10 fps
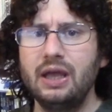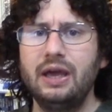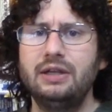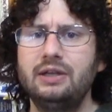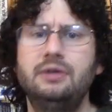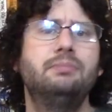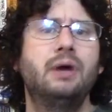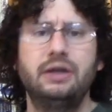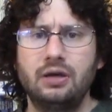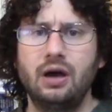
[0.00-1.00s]
and it
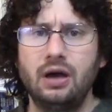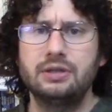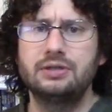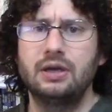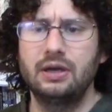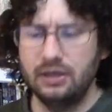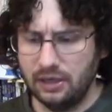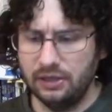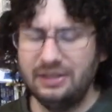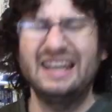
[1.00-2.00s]
might cause
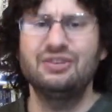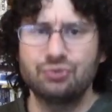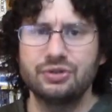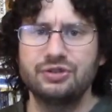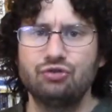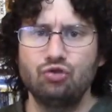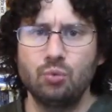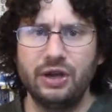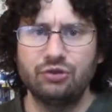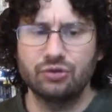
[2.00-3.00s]
a dangerous
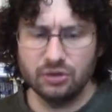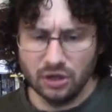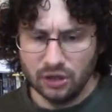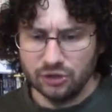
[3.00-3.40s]
situation.